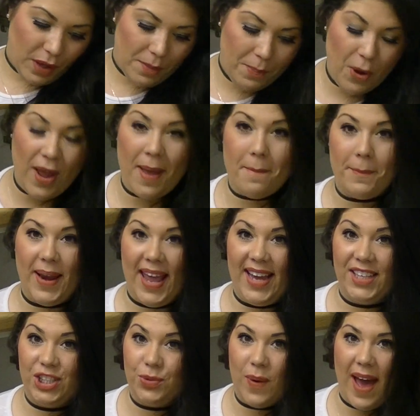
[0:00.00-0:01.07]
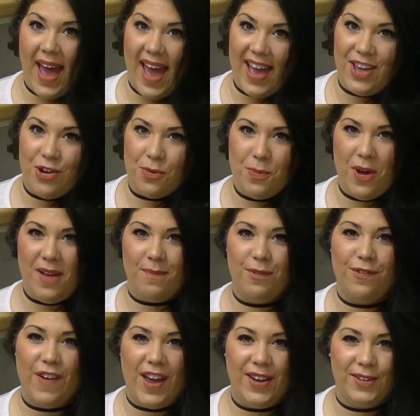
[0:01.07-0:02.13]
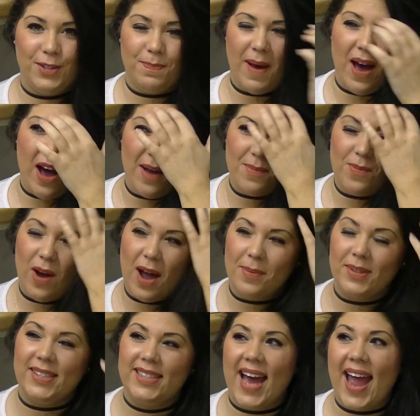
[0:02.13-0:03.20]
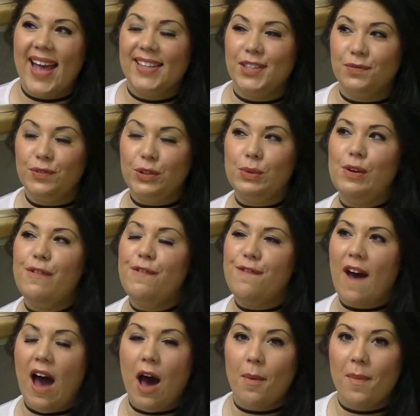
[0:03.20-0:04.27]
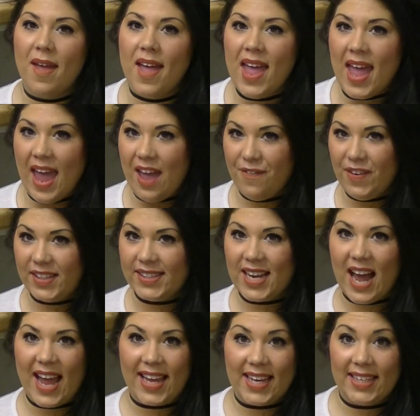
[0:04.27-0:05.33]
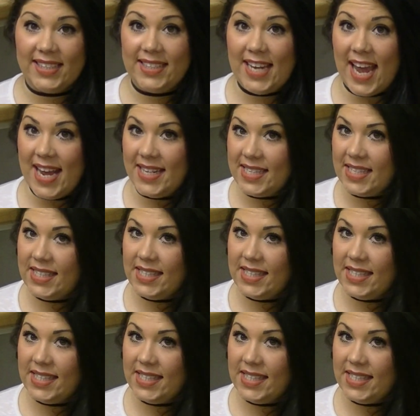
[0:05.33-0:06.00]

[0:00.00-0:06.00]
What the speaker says: putting bleach where you're putting food, but I would say as a rule of thumb, if it's like tin